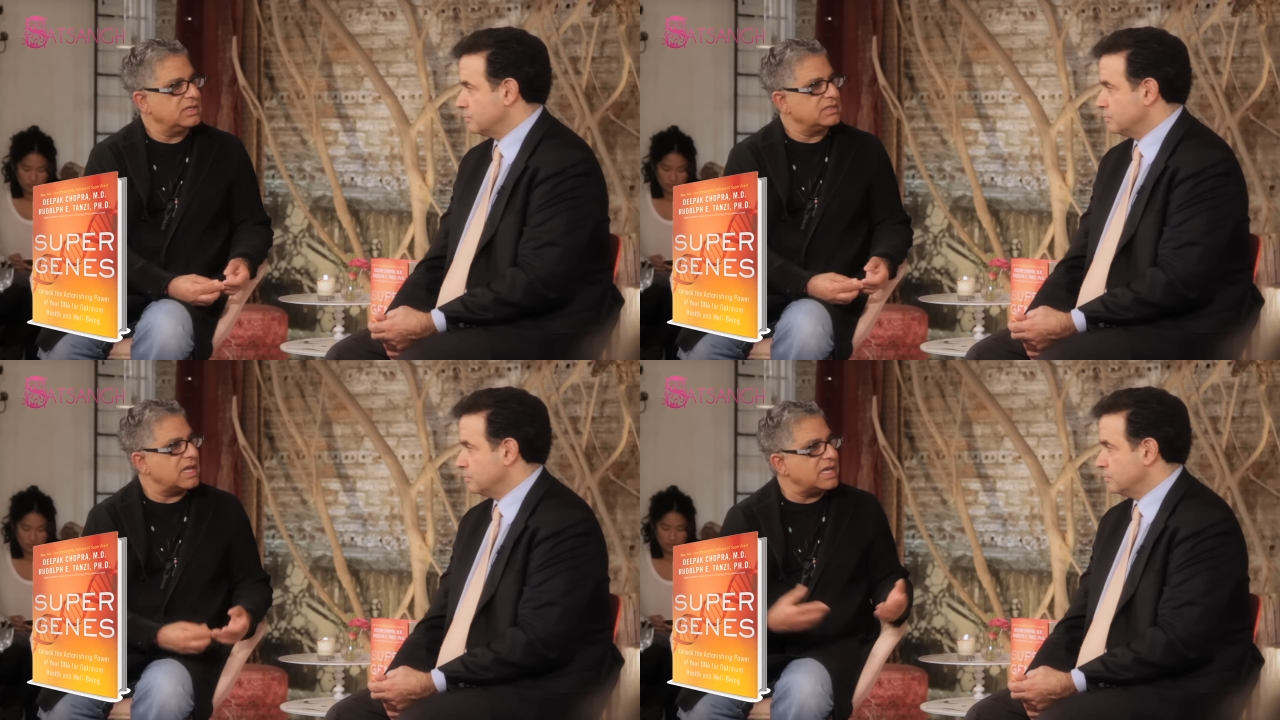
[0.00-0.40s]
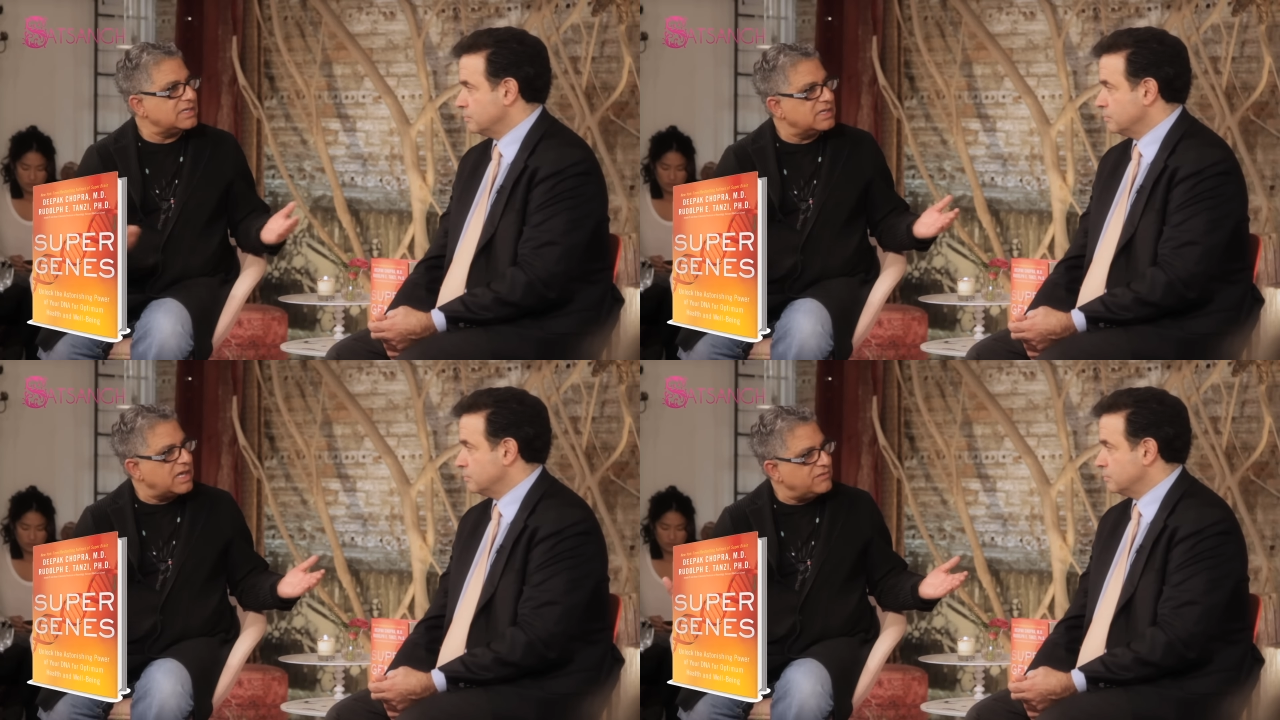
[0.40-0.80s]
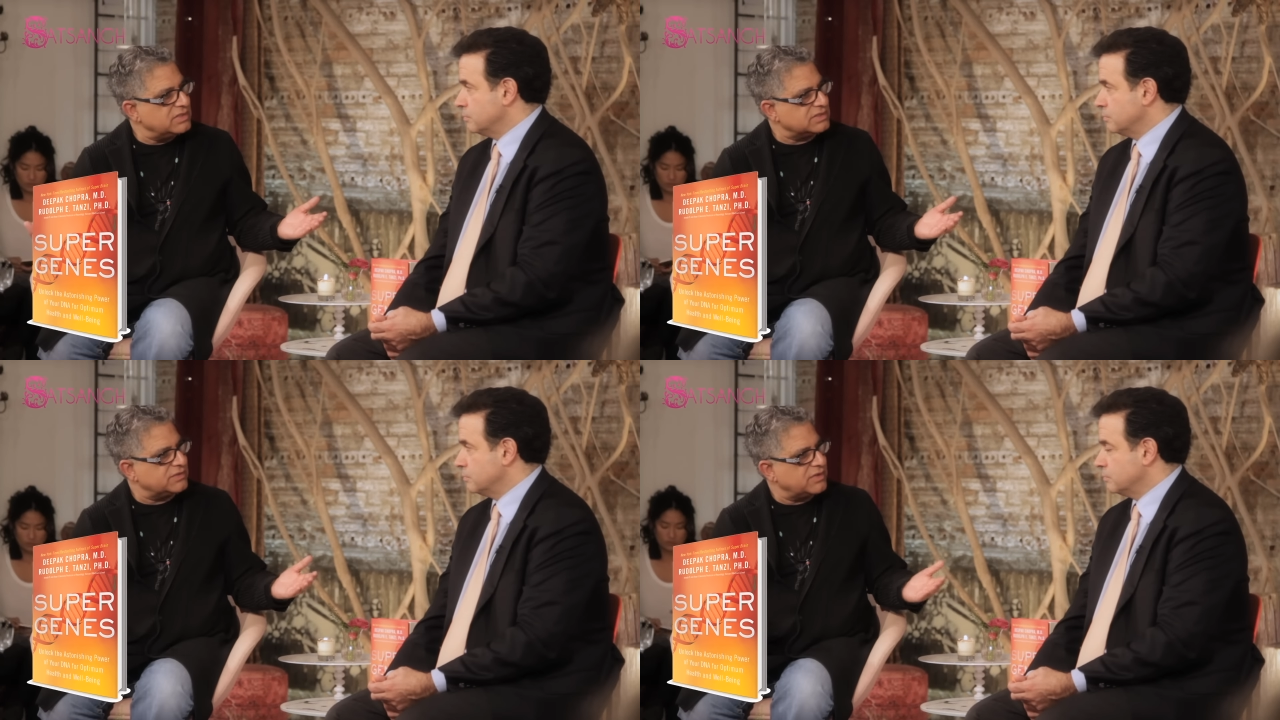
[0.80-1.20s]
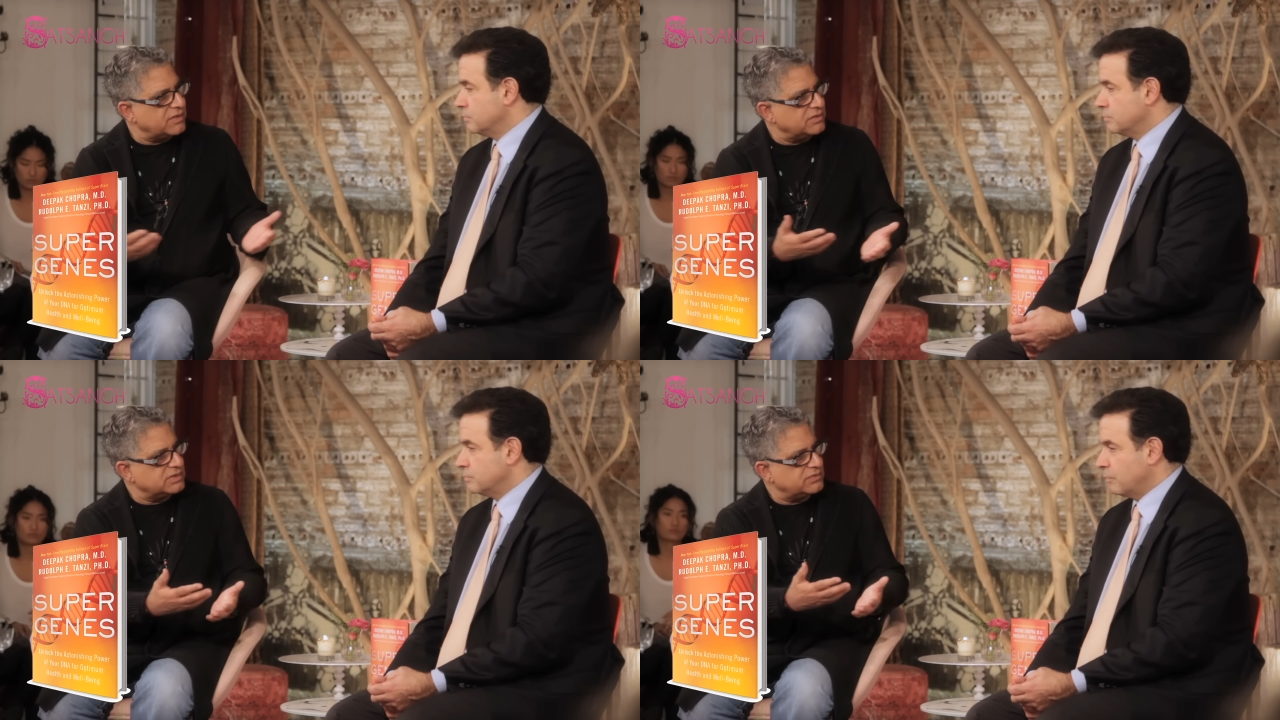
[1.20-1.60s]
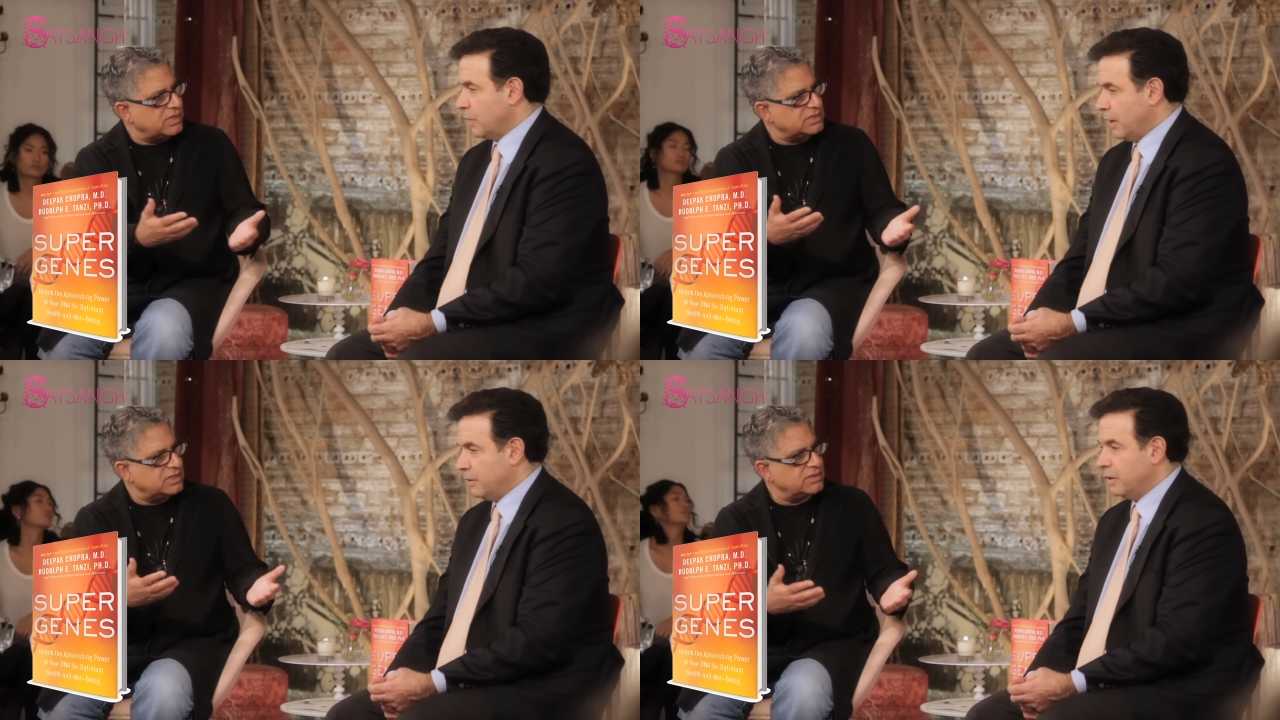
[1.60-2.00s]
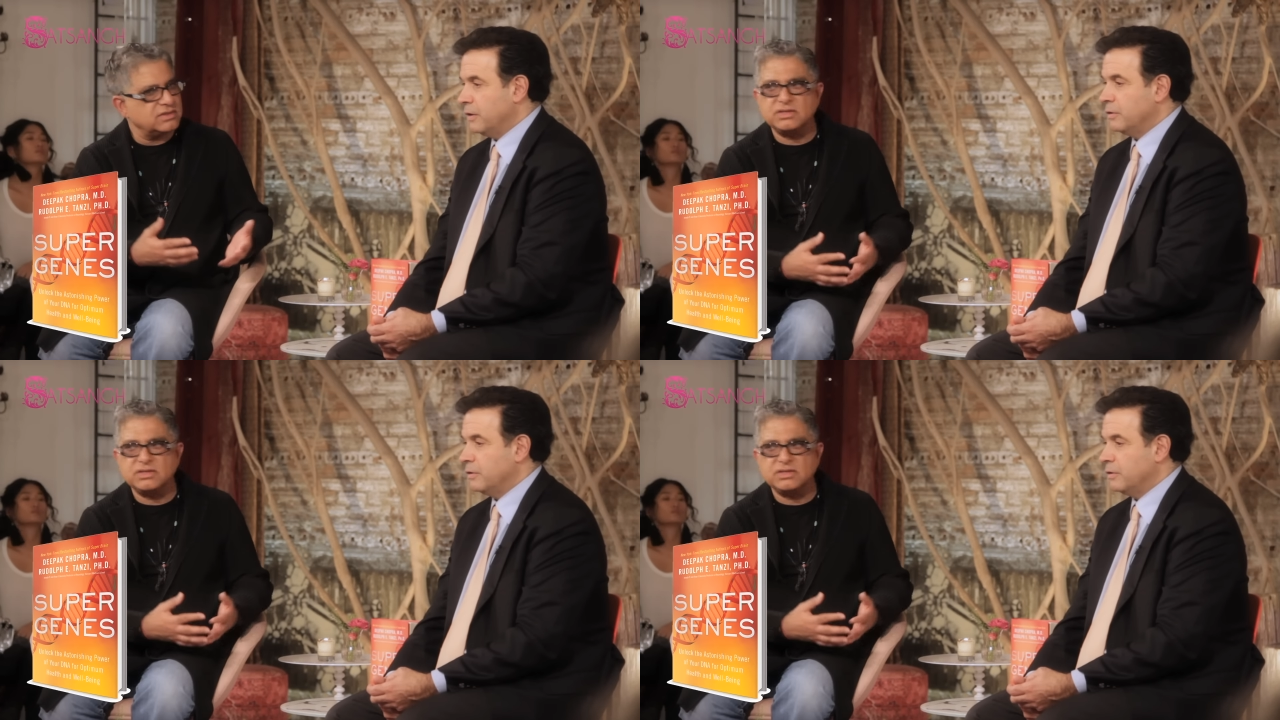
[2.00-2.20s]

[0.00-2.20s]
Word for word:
Speaker 1: 9-11 survivors right and, here and